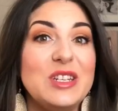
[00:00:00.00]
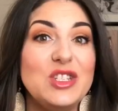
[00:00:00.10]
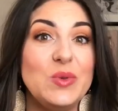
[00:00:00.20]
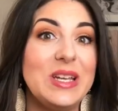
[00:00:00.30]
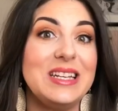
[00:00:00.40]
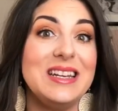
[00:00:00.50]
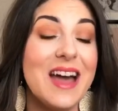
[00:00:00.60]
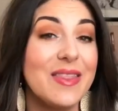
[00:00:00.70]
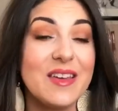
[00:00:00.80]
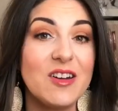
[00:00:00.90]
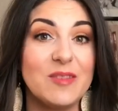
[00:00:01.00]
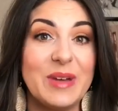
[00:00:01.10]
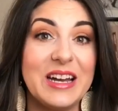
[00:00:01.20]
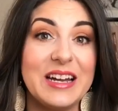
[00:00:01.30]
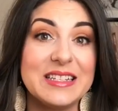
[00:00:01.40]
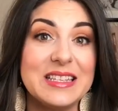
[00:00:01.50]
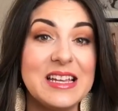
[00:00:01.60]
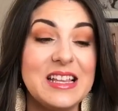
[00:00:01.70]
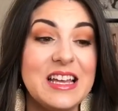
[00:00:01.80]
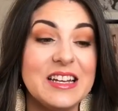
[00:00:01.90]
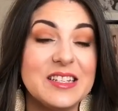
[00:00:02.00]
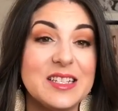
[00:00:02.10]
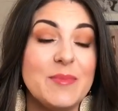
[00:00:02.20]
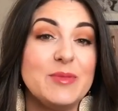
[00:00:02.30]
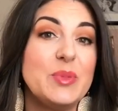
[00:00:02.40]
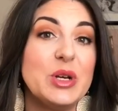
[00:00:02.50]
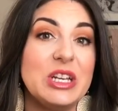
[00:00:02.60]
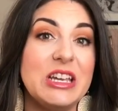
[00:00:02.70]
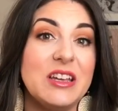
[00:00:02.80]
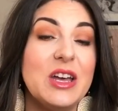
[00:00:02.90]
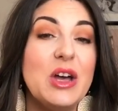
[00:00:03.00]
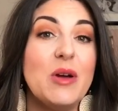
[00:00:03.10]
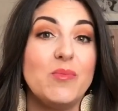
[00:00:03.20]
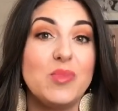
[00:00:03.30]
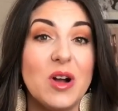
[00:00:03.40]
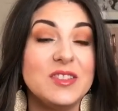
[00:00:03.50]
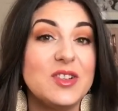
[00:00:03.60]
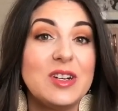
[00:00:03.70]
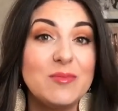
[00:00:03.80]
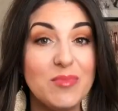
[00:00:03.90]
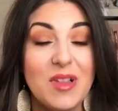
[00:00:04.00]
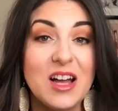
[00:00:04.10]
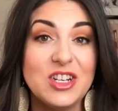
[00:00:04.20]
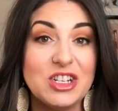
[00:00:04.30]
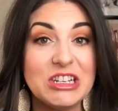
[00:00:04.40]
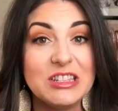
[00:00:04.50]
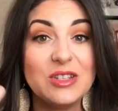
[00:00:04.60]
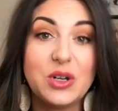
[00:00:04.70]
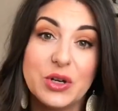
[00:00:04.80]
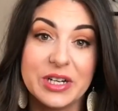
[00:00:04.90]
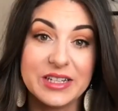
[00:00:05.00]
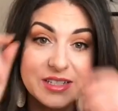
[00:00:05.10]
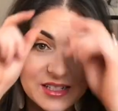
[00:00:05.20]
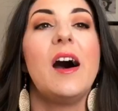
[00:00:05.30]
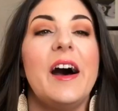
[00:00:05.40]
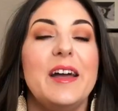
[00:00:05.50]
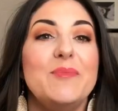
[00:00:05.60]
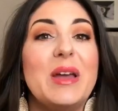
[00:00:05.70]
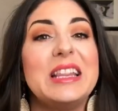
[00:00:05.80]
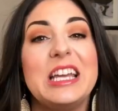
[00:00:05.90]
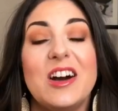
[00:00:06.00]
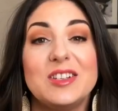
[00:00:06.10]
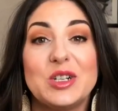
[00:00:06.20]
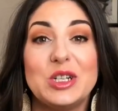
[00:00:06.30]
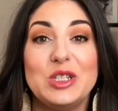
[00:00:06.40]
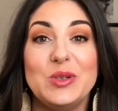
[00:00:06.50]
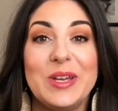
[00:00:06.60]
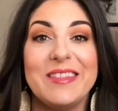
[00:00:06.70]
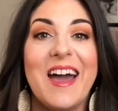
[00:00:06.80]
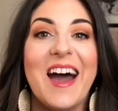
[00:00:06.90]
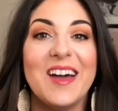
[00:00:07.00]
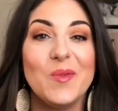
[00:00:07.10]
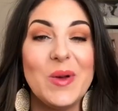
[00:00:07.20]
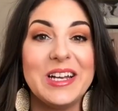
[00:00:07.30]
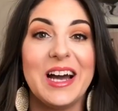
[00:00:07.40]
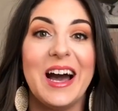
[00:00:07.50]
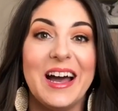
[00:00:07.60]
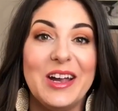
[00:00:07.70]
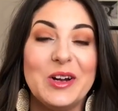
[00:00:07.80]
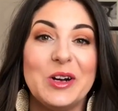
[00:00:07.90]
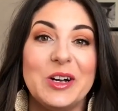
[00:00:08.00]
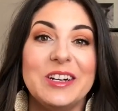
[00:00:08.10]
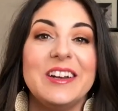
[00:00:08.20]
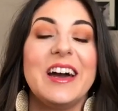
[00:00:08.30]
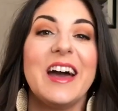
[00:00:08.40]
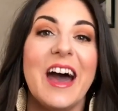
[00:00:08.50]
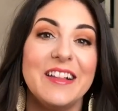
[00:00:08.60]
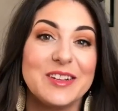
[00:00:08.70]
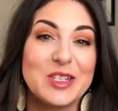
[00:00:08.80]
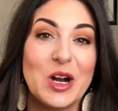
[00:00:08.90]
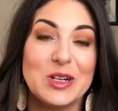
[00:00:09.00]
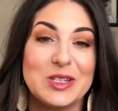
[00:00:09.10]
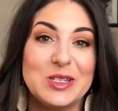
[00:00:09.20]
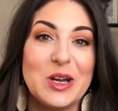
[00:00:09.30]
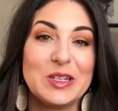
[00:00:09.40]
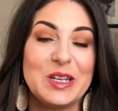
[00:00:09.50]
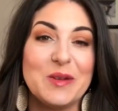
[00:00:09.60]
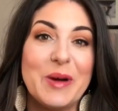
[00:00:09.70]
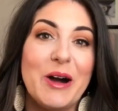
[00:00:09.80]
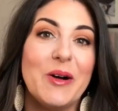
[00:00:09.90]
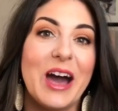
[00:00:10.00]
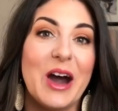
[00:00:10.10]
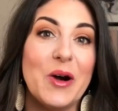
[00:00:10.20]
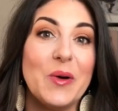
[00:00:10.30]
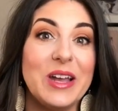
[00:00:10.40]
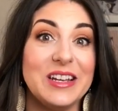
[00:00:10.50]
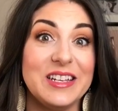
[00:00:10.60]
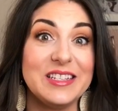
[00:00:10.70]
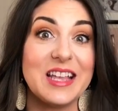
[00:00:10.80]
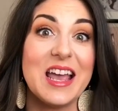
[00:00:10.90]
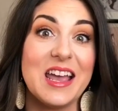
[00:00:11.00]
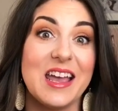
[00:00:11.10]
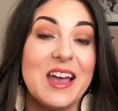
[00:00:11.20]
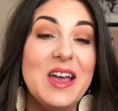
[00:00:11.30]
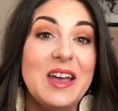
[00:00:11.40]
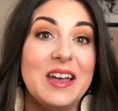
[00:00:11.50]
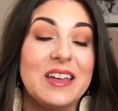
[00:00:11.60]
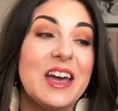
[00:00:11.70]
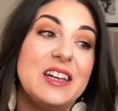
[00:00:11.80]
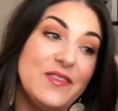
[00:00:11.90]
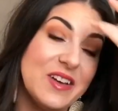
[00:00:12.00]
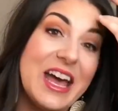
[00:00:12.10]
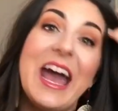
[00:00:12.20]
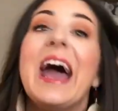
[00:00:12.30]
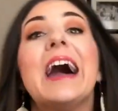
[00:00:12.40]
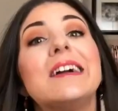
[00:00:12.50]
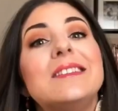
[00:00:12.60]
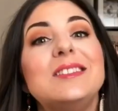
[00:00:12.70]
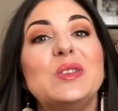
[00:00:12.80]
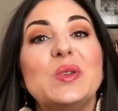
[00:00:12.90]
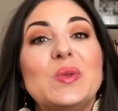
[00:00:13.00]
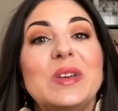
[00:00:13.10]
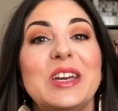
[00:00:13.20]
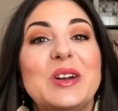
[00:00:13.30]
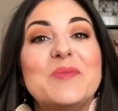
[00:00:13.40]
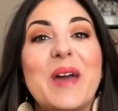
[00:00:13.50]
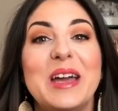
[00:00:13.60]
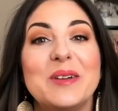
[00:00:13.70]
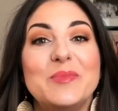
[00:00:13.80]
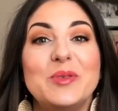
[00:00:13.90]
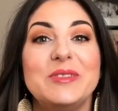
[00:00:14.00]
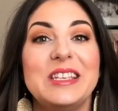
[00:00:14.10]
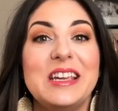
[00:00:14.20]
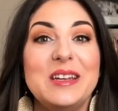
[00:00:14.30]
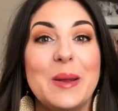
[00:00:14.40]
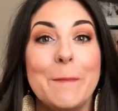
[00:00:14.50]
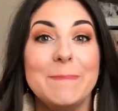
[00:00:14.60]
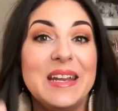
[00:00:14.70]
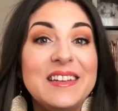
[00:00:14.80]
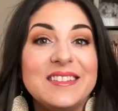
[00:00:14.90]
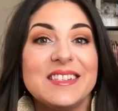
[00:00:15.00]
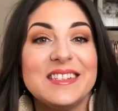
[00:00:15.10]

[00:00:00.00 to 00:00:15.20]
been doing nothing on my eyes lately except putting bronzer and blush in the crease. I mainly got started doing that when I heard Alex Garza talking about how it is a kind of a hack to get your makeup routine minutes